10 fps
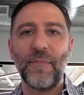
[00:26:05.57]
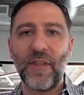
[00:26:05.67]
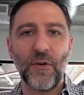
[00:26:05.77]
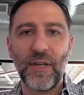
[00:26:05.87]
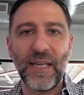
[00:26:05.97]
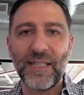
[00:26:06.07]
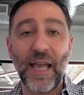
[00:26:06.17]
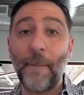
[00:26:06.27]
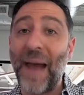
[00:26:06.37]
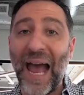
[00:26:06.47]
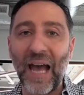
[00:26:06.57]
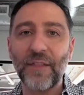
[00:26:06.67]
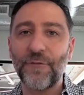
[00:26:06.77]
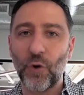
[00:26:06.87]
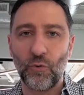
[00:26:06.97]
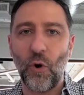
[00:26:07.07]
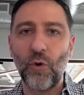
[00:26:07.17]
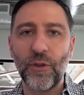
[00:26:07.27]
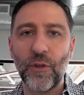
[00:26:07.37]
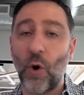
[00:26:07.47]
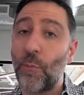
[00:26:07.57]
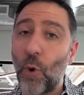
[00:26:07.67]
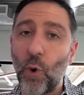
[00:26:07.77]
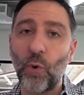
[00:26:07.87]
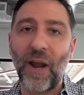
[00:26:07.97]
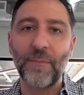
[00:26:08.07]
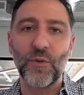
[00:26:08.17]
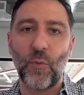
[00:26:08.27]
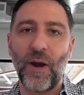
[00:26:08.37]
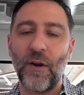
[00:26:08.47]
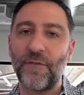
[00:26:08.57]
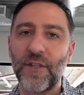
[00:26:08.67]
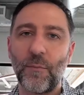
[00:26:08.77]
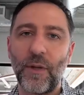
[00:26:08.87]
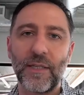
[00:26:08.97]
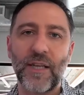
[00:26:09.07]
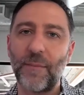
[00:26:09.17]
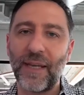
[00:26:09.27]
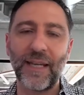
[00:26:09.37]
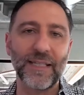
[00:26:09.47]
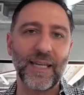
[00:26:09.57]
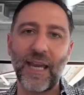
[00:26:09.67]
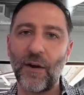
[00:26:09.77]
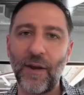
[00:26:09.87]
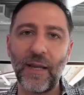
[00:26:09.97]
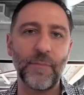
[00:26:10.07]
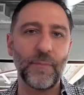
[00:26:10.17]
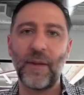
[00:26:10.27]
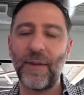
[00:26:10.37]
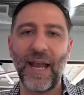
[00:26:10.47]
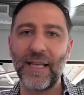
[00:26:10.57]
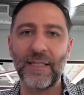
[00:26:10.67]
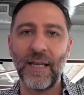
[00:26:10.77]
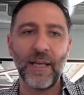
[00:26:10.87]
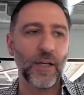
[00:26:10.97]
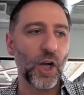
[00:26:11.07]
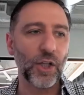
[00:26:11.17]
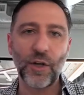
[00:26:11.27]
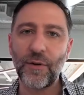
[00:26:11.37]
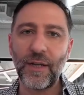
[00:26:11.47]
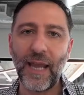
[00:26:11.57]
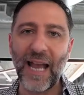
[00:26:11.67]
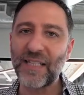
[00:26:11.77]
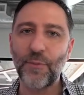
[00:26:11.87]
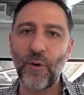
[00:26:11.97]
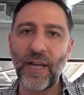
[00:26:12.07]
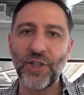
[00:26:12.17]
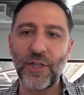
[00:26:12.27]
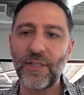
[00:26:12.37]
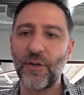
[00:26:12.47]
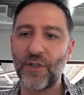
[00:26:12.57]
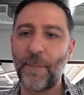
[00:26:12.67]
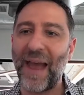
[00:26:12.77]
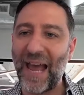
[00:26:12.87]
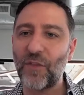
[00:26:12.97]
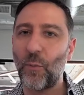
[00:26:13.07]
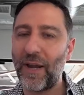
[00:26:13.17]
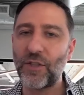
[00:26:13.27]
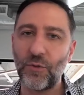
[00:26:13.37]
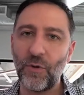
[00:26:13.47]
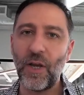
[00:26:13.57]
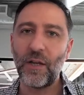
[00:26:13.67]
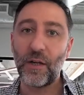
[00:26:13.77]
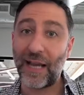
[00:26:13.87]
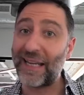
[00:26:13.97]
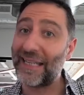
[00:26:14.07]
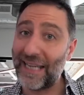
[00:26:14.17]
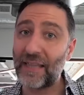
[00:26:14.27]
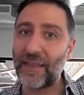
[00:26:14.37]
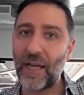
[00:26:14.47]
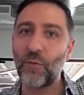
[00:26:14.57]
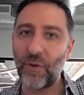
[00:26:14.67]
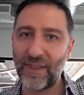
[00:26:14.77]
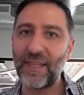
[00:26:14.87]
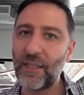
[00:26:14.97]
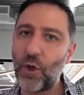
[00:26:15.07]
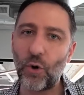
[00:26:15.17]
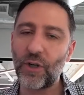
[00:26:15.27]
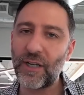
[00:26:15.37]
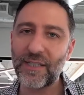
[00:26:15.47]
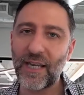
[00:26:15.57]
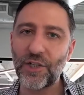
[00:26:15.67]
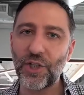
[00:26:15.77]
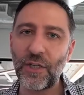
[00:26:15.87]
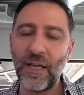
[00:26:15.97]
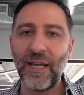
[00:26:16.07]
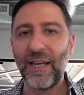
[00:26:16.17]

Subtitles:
There is a path for growth. There are programs where if someone is coming in as a care aide but maybe has culinary aspirations, there's a pathway to kind of get there within the organization.